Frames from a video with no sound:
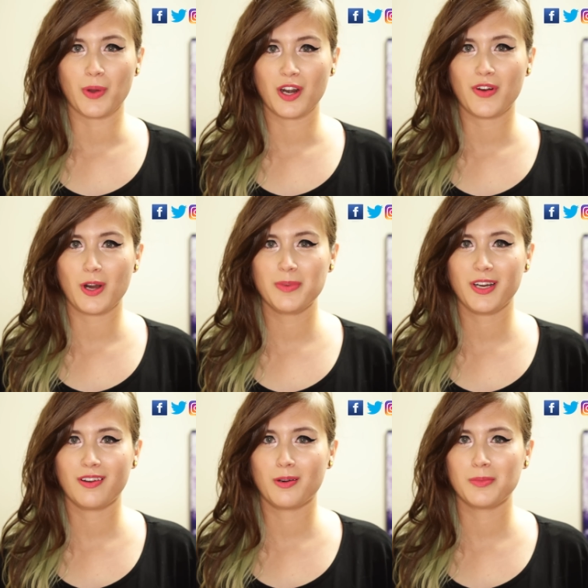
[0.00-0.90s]
If you want to follow me
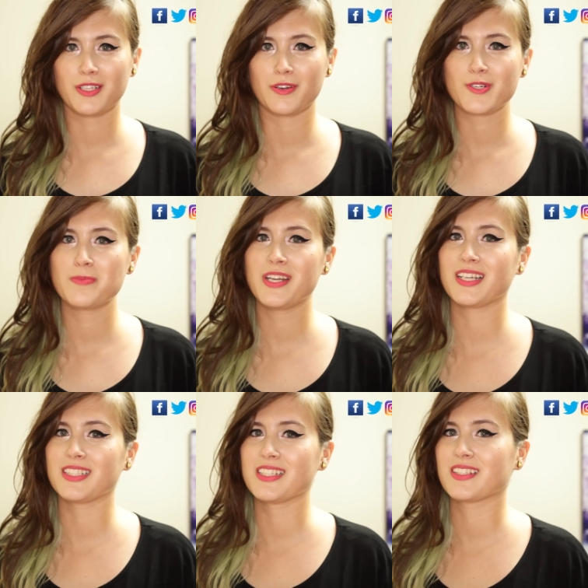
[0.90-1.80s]
on all my social
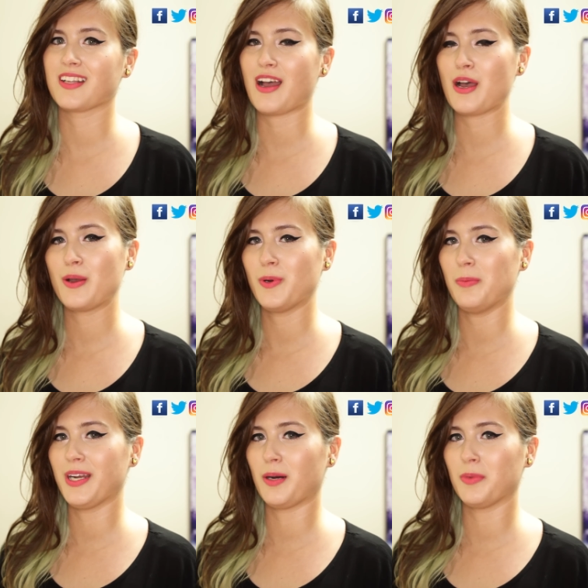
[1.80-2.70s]
media, links to that will
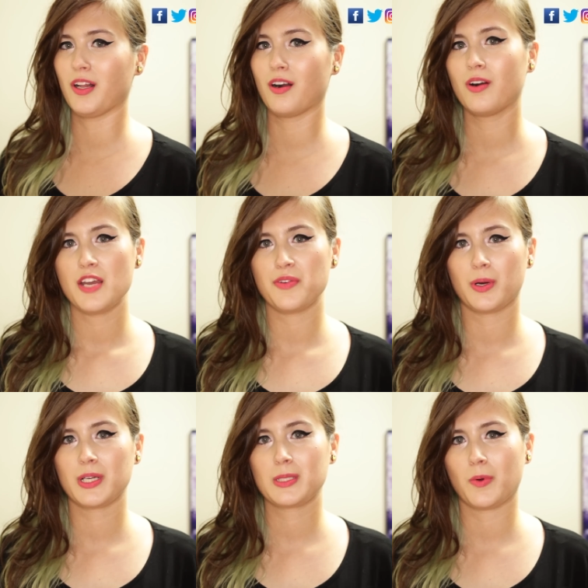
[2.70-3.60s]
be down below. If you
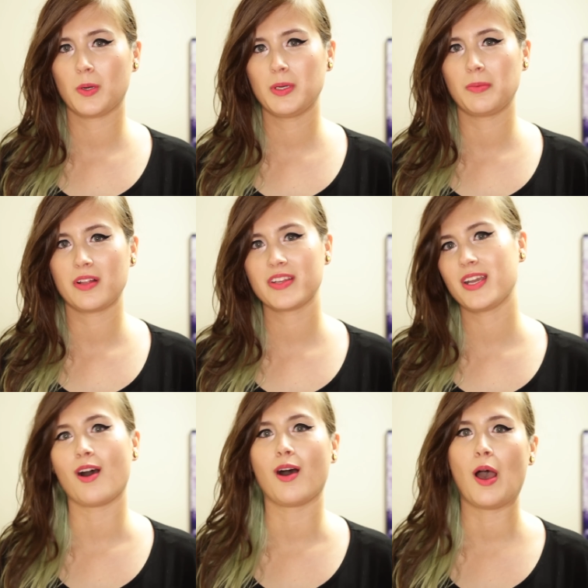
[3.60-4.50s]
want to support me monthly
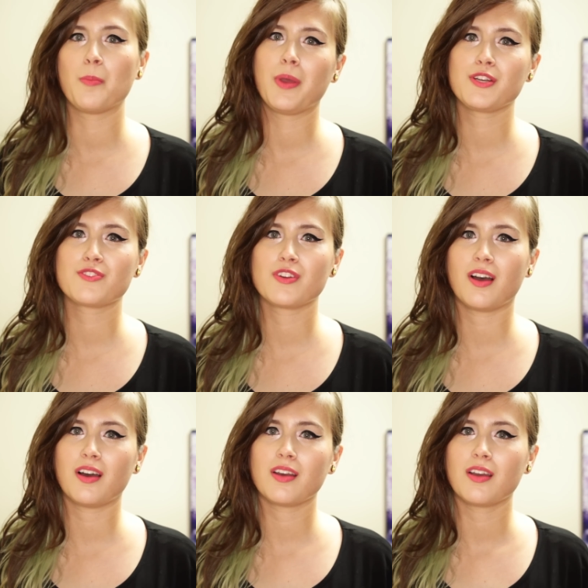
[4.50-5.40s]
on
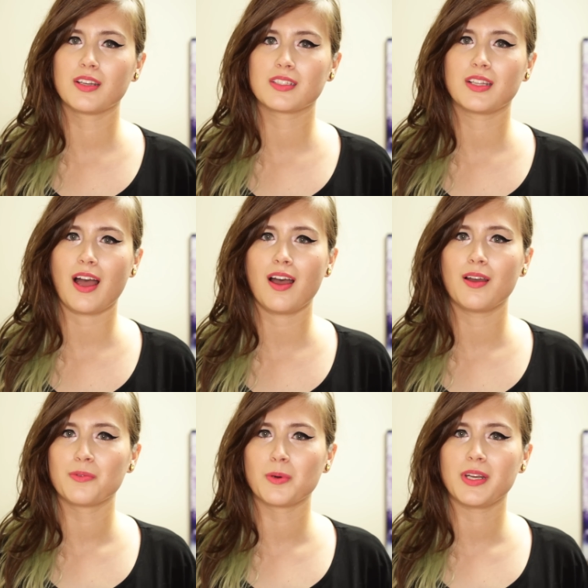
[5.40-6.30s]
Patreon, links to
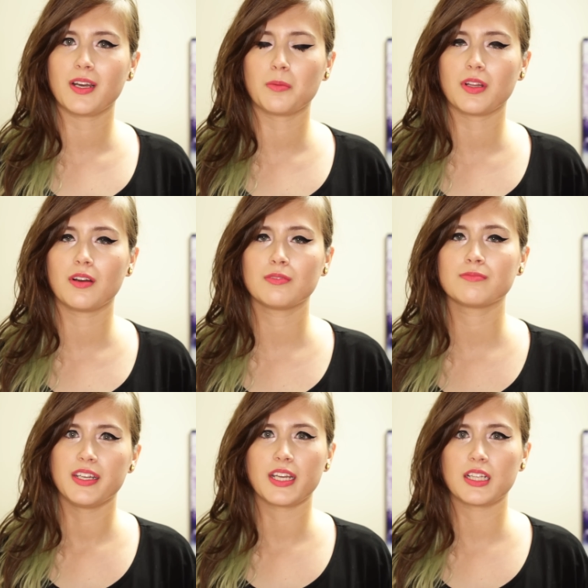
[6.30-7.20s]
that will be down below.
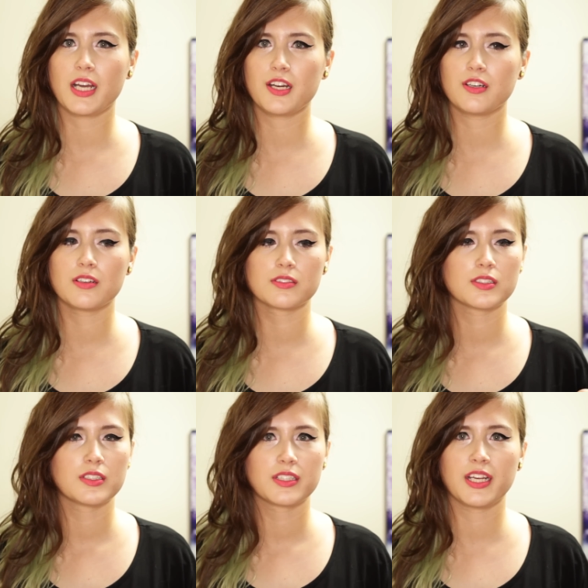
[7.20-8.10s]
You get letters,
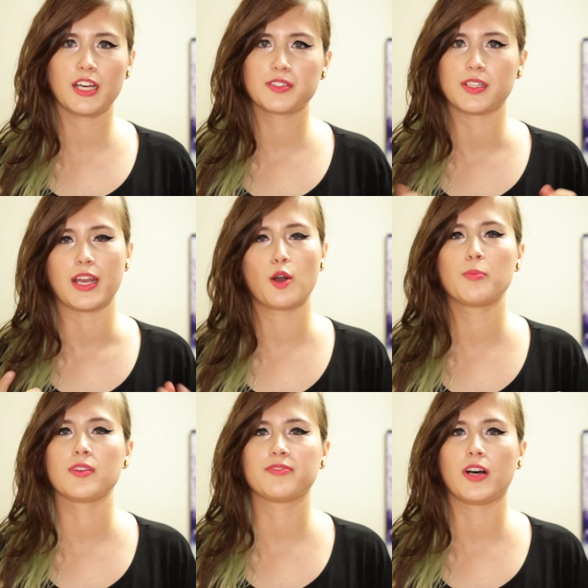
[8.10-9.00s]
gifts to help
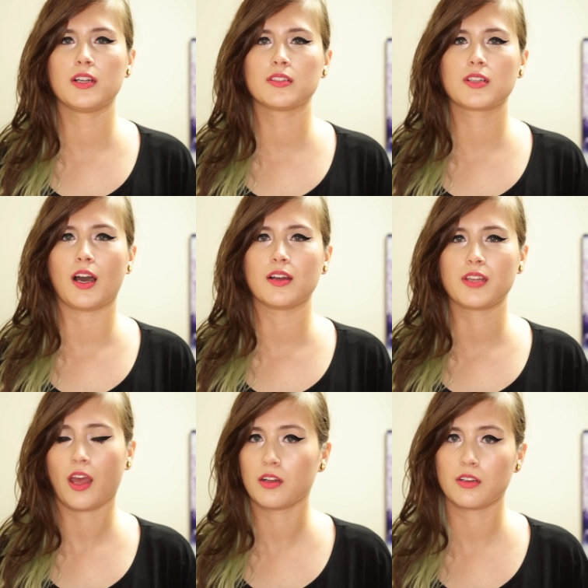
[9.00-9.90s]
me fund
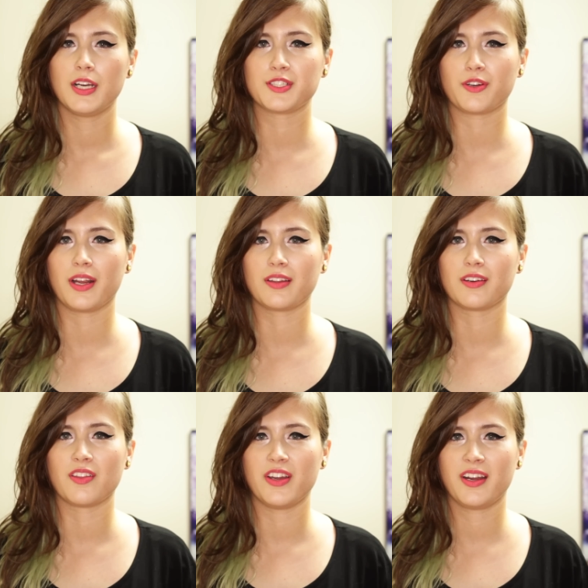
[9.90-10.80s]
content. It's a great
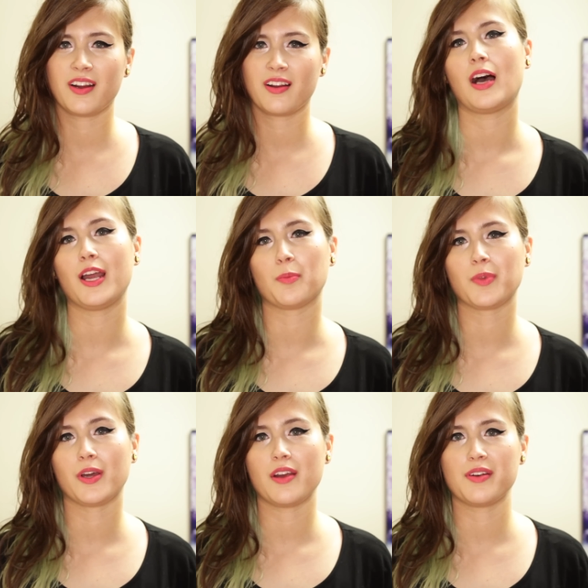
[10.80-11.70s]
little thing. I
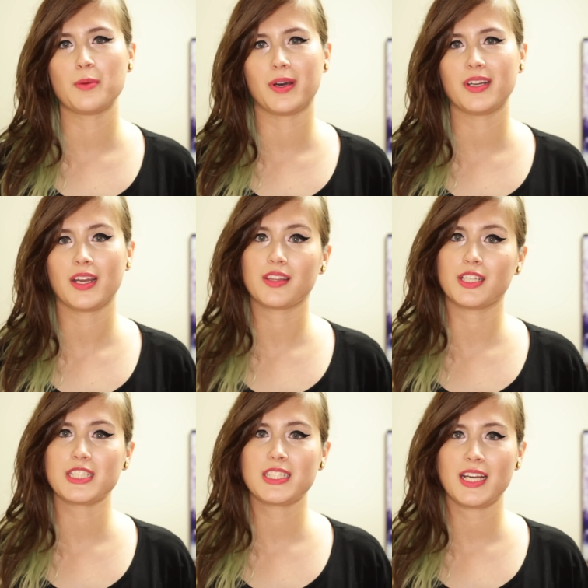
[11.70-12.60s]
upload every Monday and
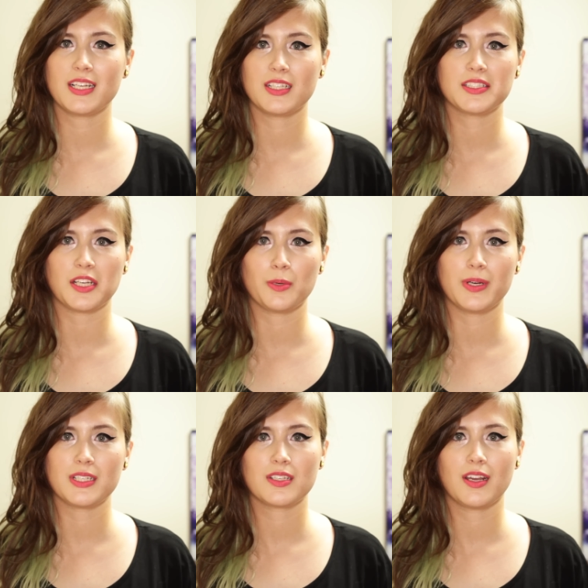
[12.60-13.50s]
Thursday unless
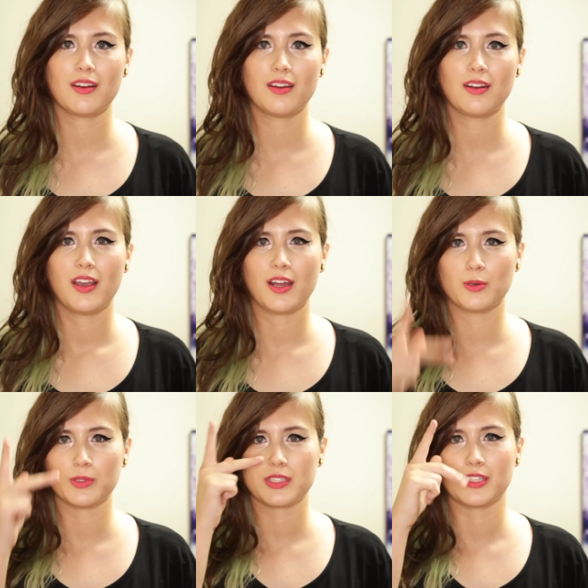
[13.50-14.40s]
otherwise stated, and
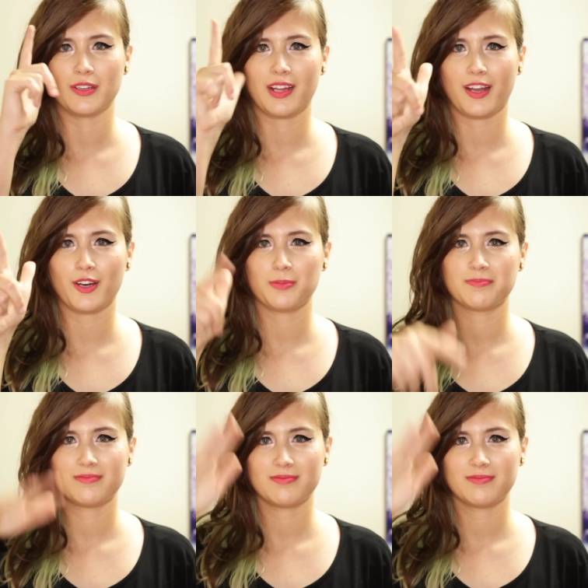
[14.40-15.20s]
I will see you later.